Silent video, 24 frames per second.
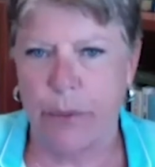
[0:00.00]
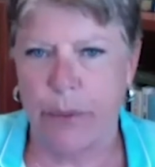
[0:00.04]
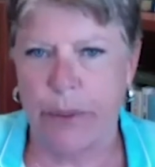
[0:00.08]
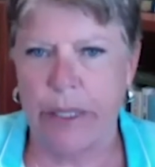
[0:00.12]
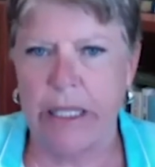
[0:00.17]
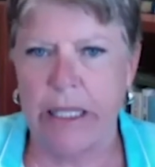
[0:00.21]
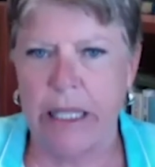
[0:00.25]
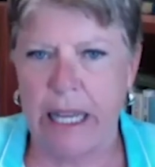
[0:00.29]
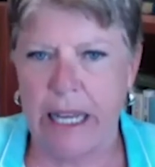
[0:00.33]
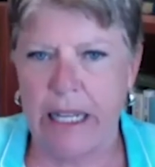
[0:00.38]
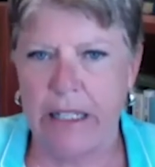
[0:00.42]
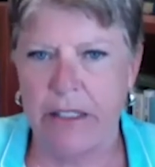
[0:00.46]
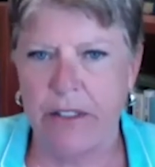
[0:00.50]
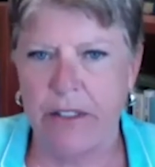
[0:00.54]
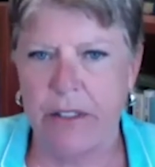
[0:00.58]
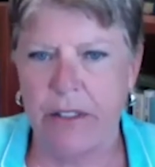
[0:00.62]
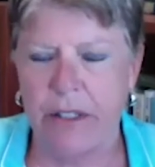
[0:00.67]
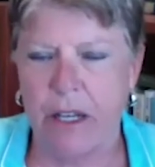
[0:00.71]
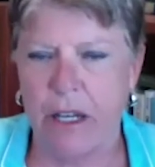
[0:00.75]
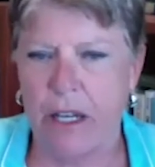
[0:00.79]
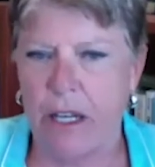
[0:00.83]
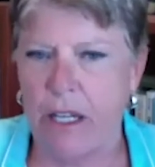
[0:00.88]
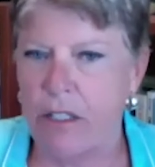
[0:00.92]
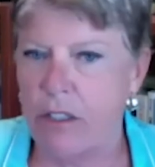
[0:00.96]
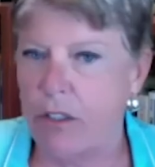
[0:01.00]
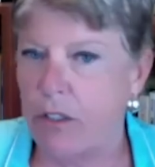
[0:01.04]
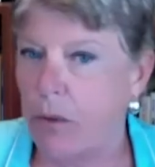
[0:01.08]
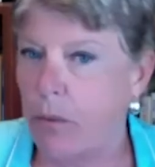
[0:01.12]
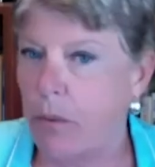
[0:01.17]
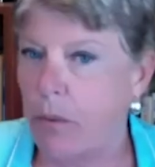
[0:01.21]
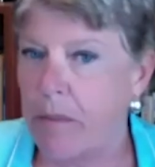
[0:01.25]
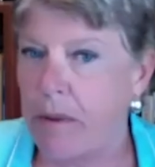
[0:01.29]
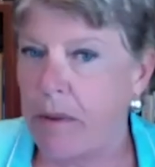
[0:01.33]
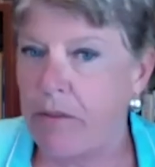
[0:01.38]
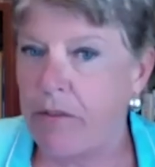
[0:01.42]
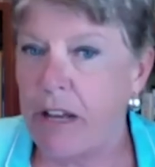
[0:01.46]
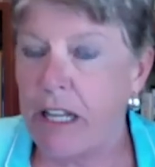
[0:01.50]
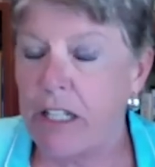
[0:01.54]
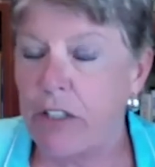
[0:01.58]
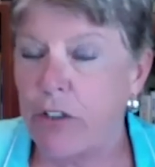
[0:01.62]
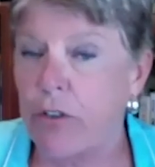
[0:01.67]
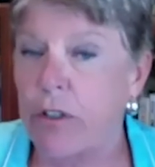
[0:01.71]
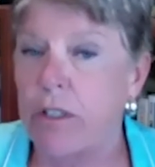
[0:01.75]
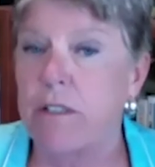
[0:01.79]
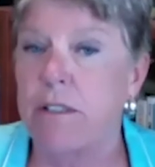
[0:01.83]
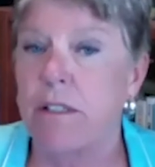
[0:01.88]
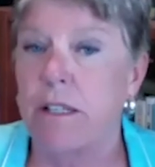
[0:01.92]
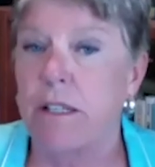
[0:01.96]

relates uh, to women veterans.